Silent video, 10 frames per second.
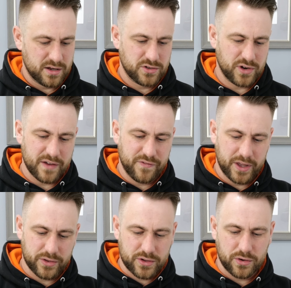Drag
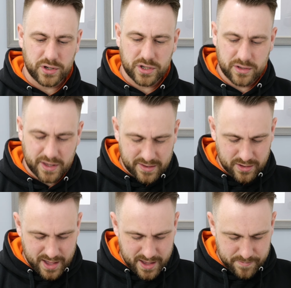feels good. Let's
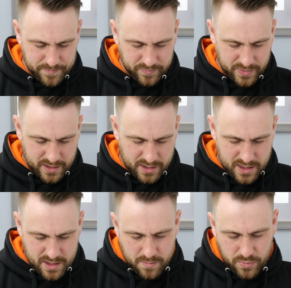
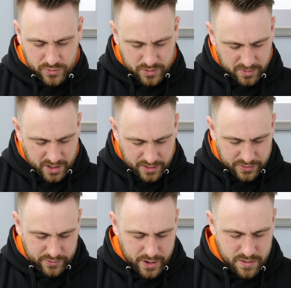put some line
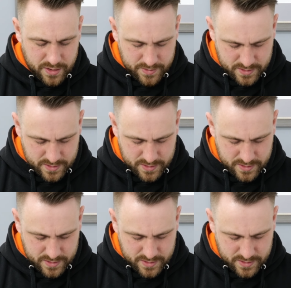through.